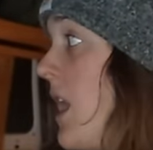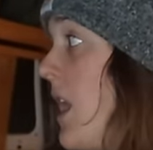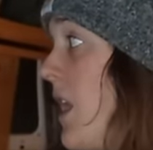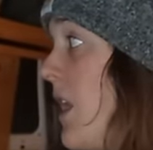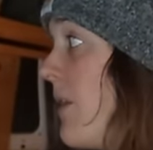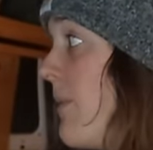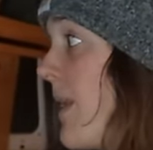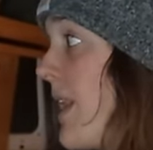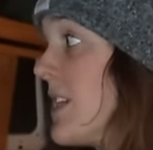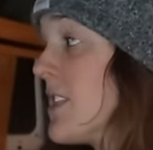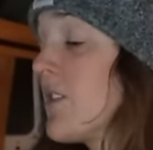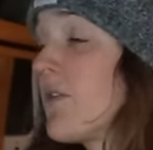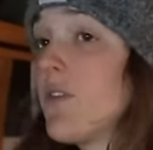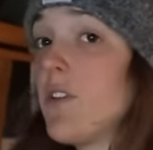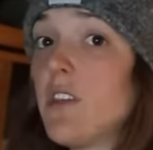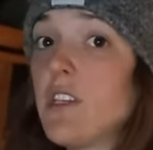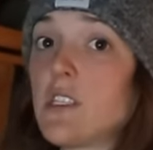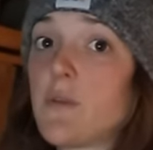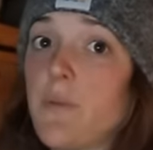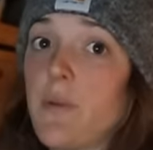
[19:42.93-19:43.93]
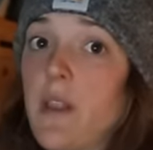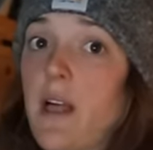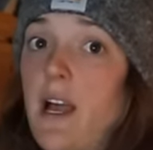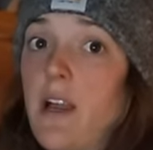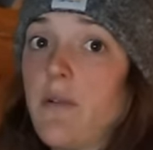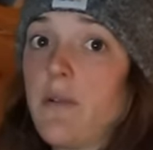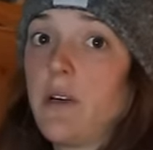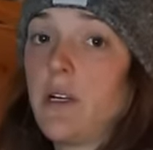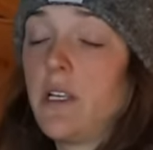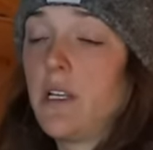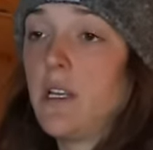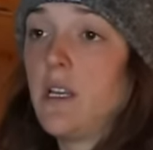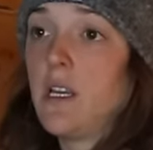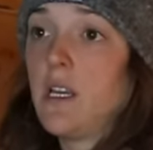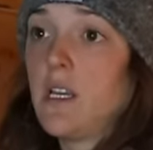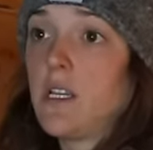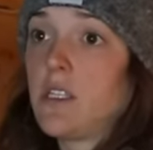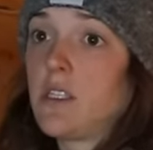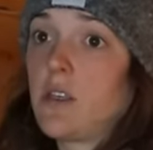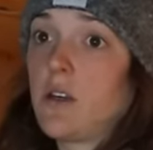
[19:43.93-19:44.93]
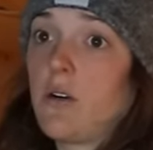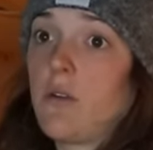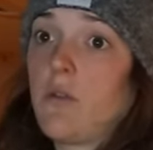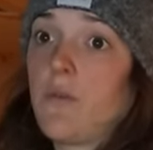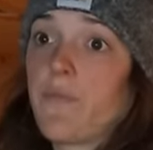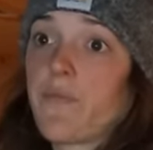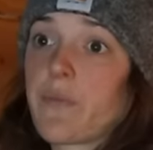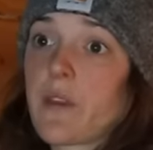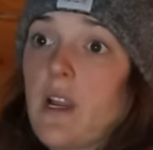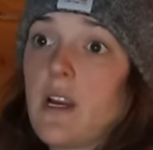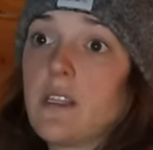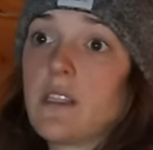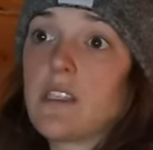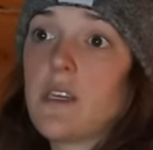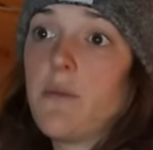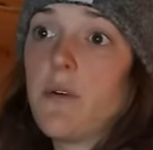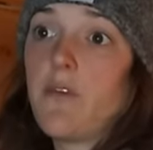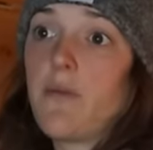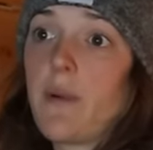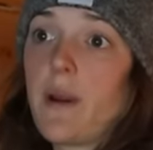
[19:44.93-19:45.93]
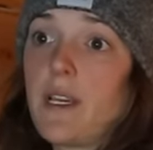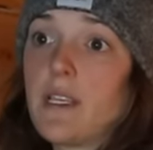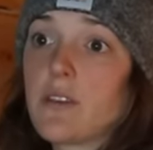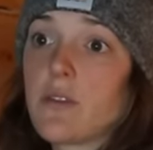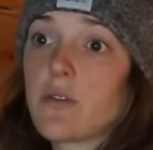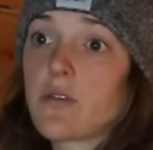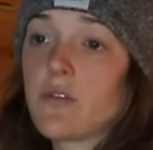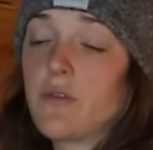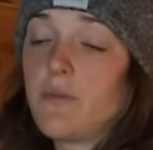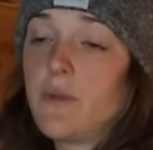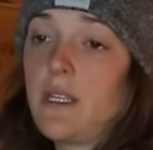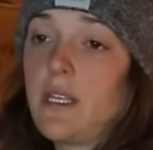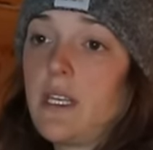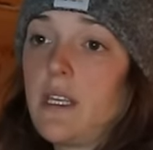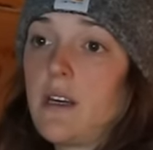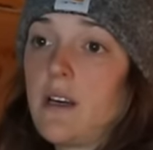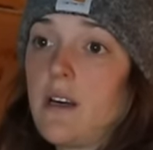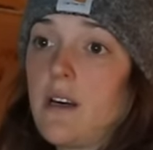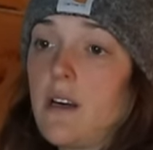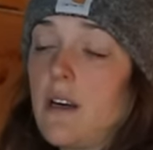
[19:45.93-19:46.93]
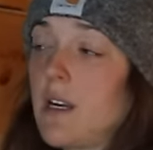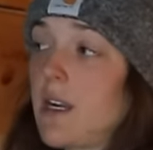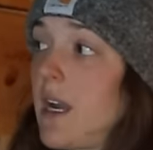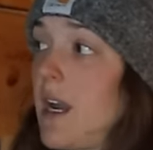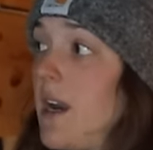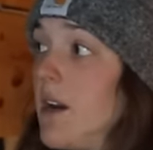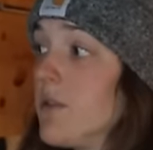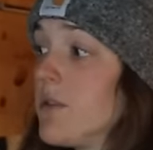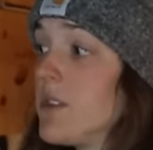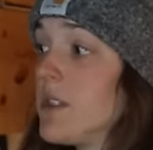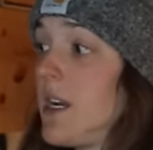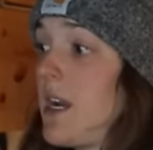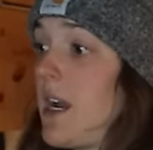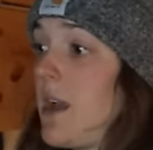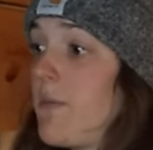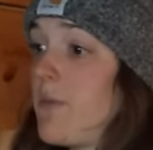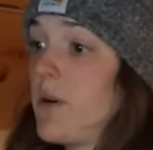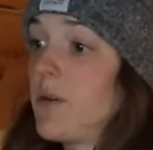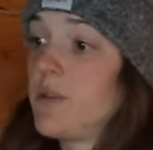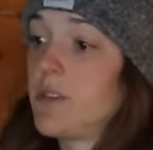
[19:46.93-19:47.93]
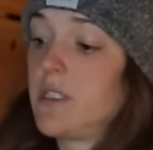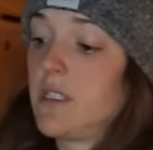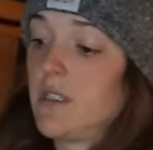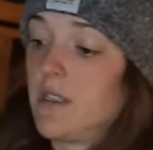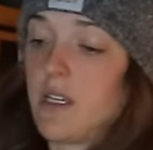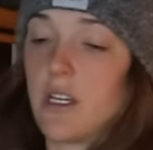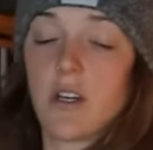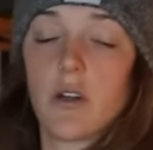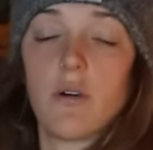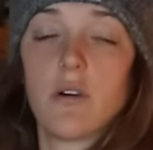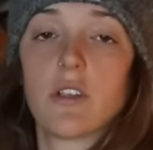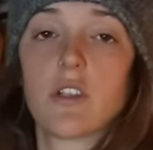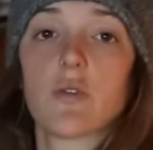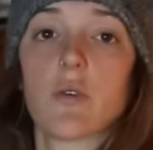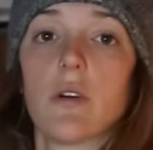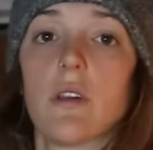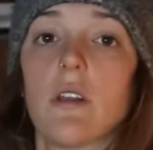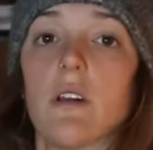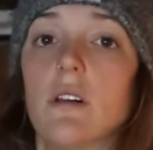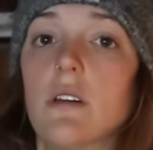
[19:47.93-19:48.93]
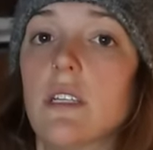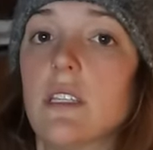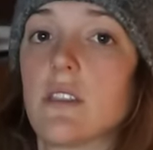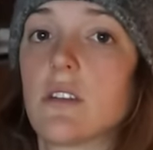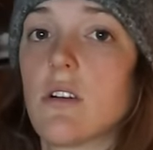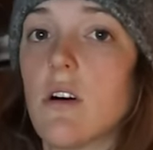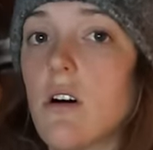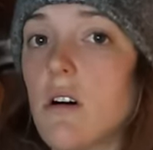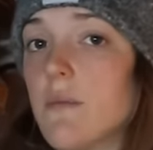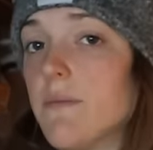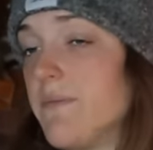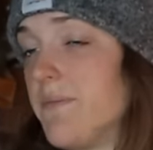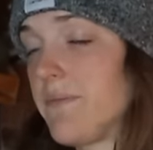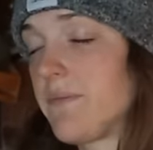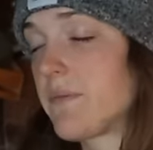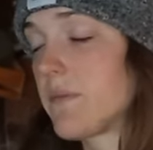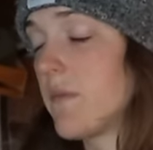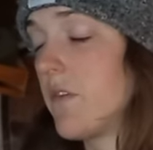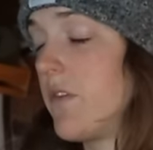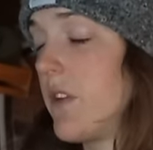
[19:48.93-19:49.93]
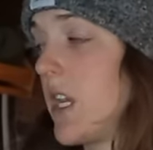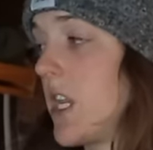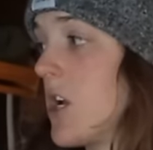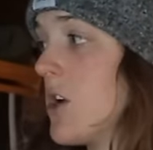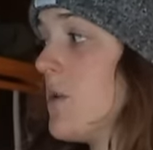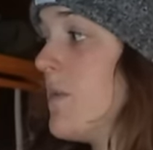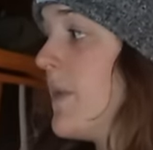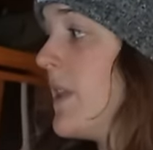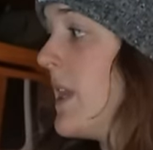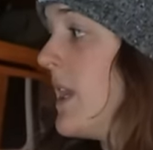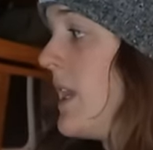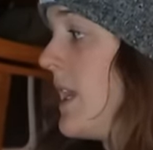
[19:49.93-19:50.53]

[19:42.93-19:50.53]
As for this plywood, so on some of my social media accounts, I posted, you know, a short little install video,